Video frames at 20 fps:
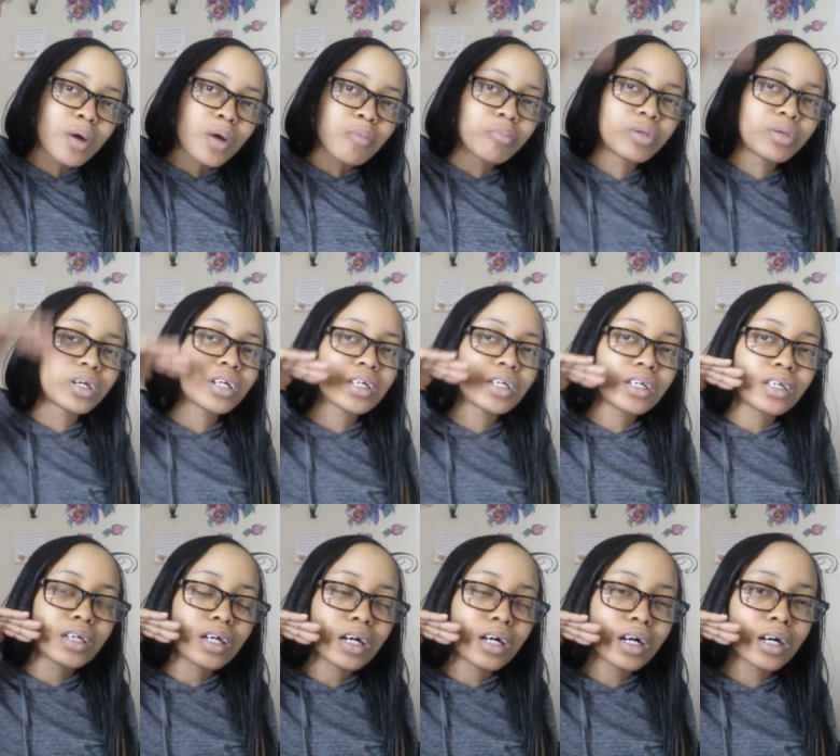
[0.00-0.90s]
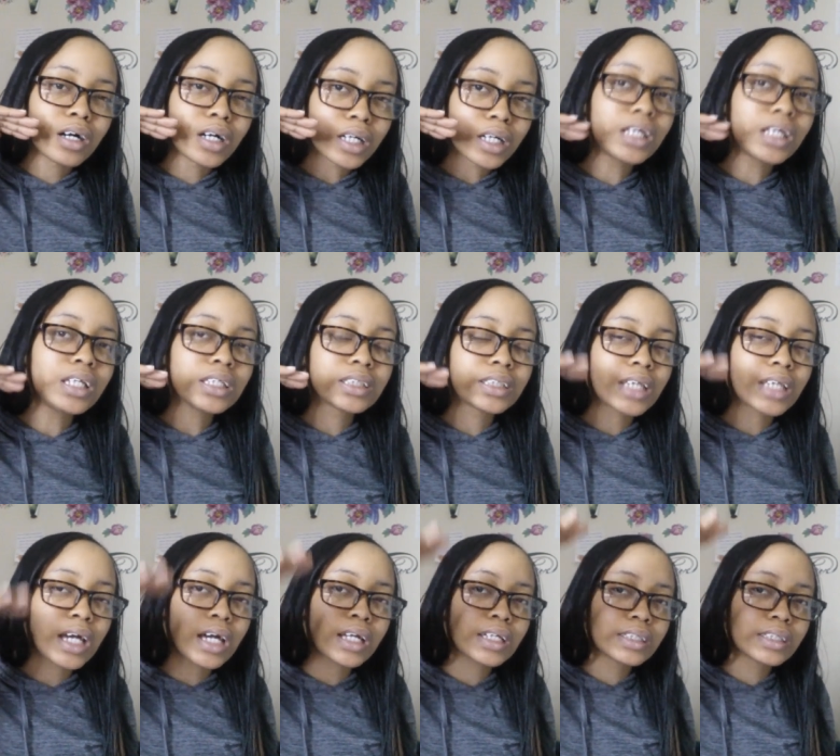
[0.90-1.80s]
but uh, Aquila's
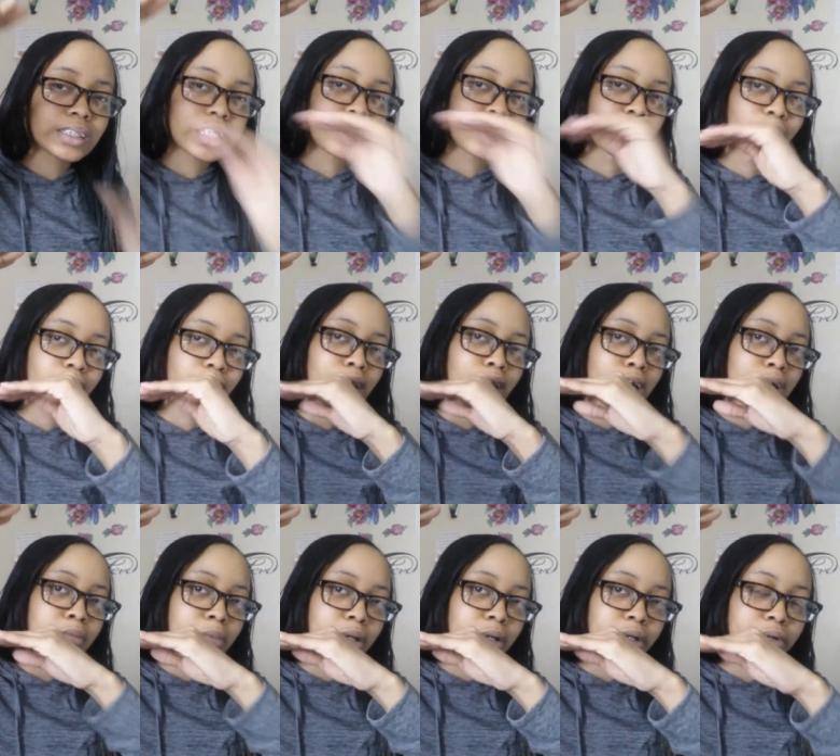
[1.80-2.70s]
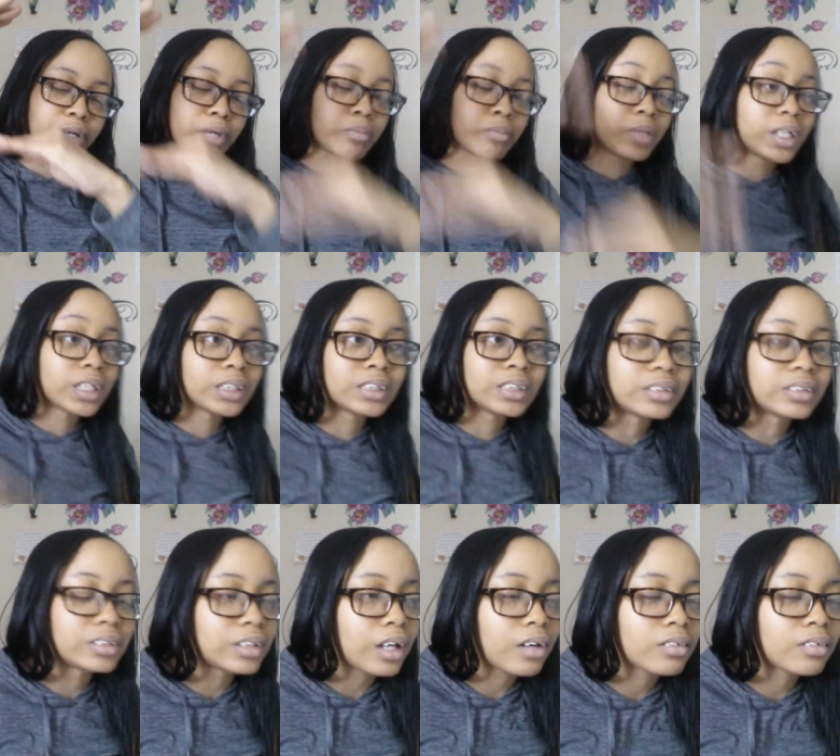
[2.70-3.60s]
dad is like right up under him because
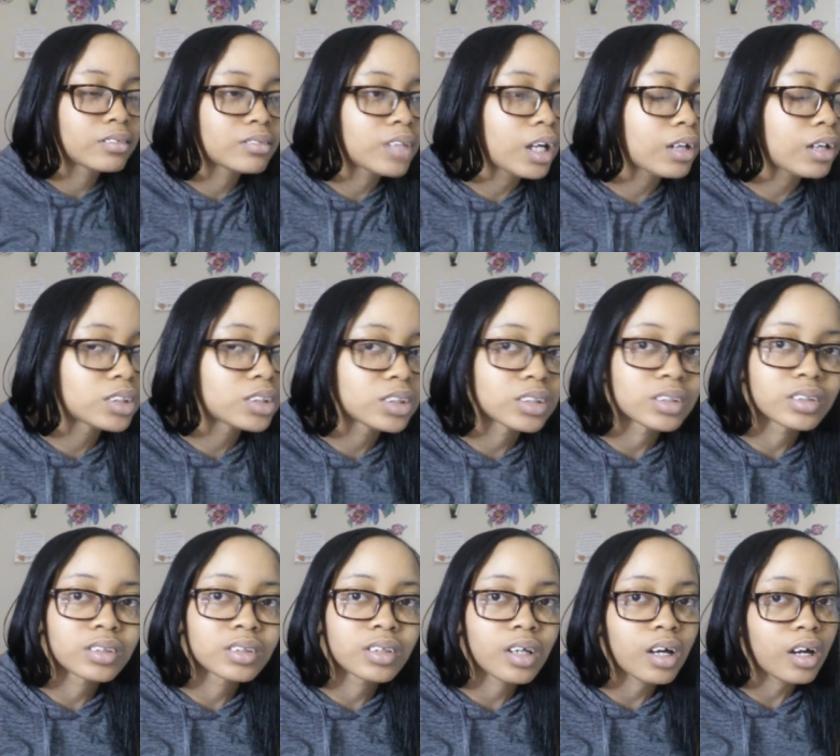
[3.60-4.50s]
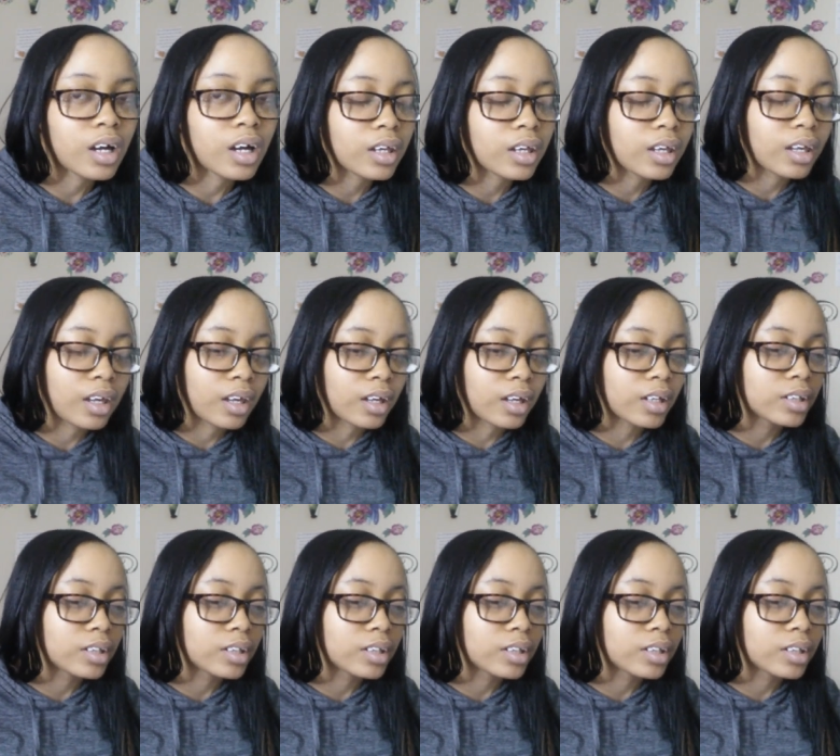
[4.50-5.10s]
that that's just I can't.